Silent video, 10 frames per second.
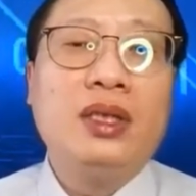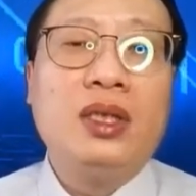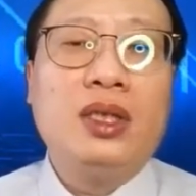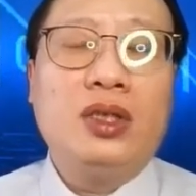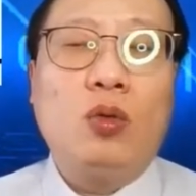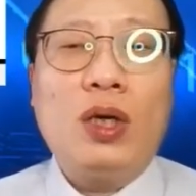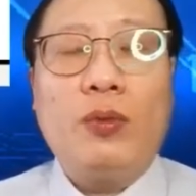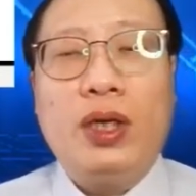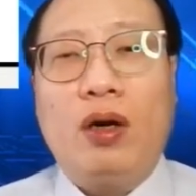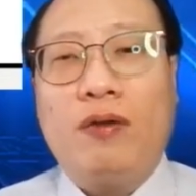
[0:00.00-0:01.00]
So what
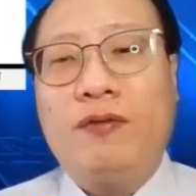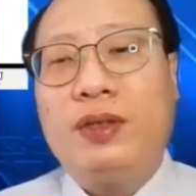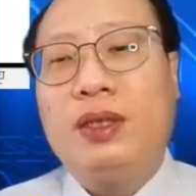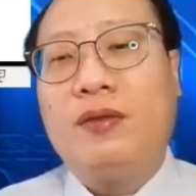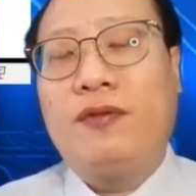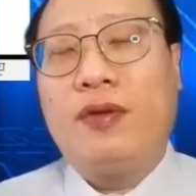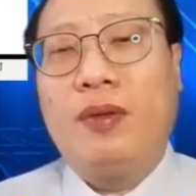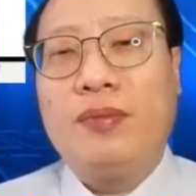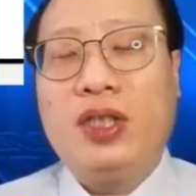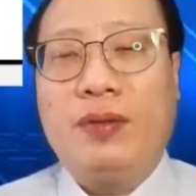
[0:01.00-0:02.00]
we offer
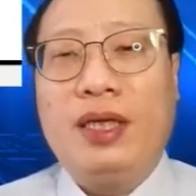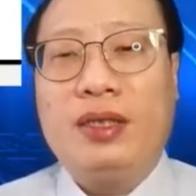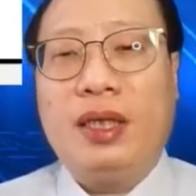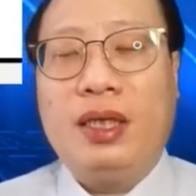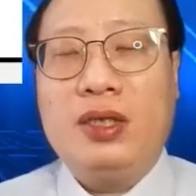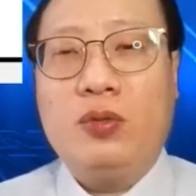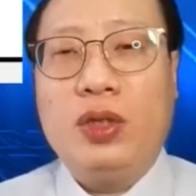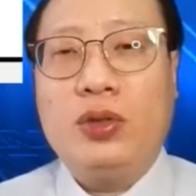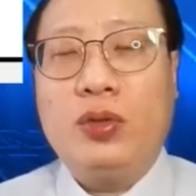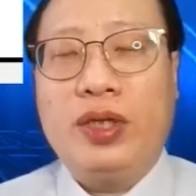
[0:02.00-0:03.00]
from Jytek is we
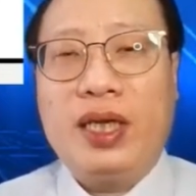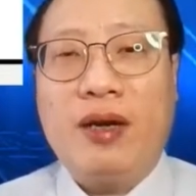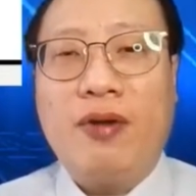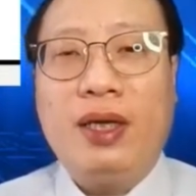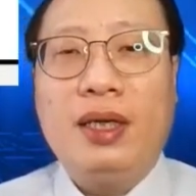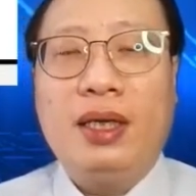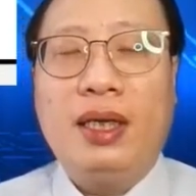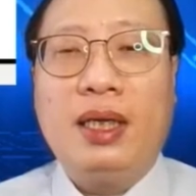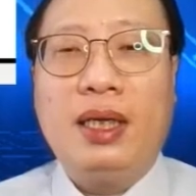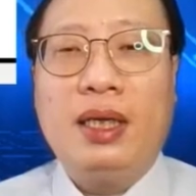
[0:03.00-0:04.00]
also carry
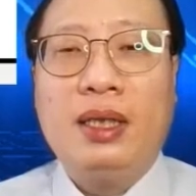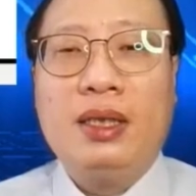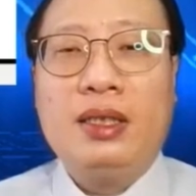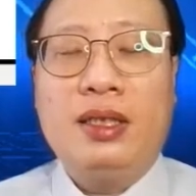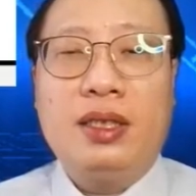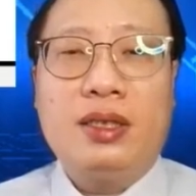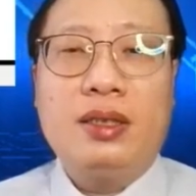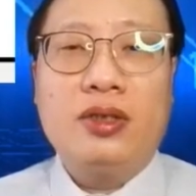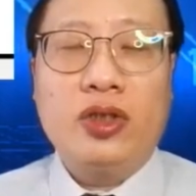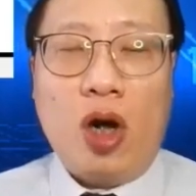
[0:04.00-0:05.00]
a
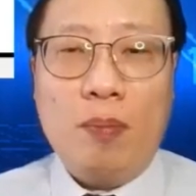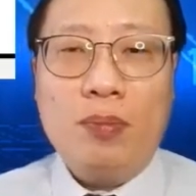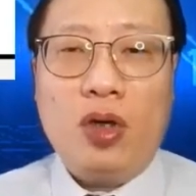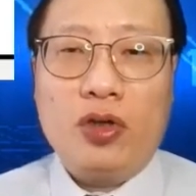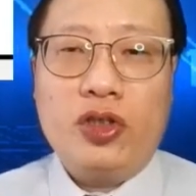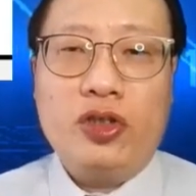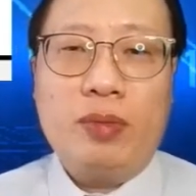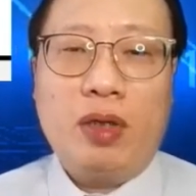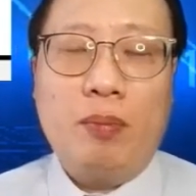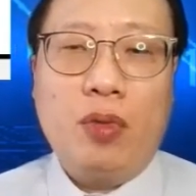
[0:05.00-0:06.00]
SOM or
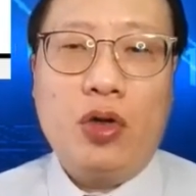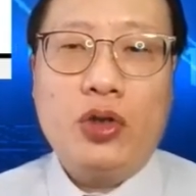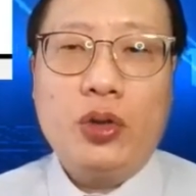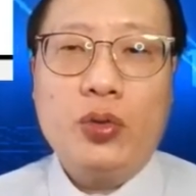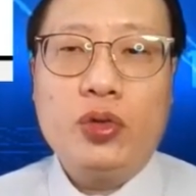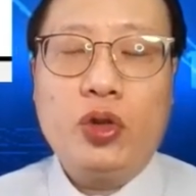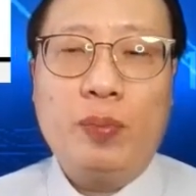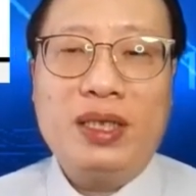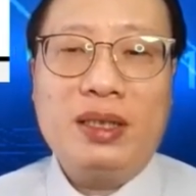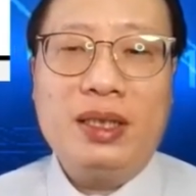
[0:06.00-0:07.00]
system on module. So
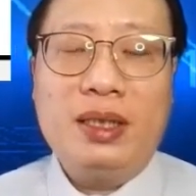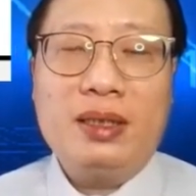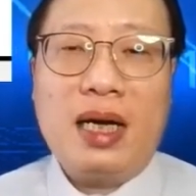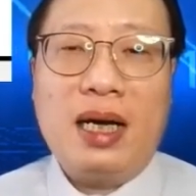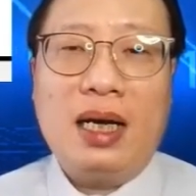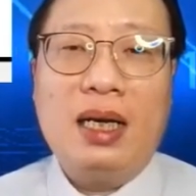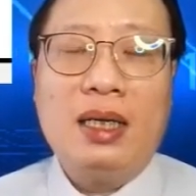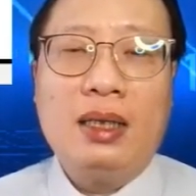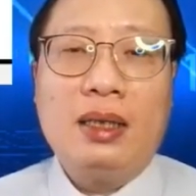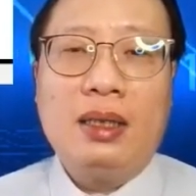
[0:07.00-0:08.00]
basically these are
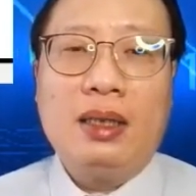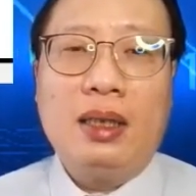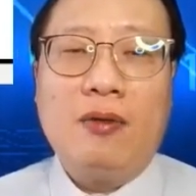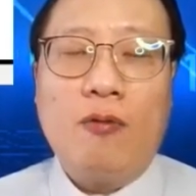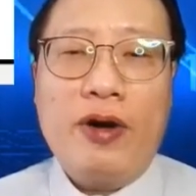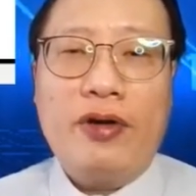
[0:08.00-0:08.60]
very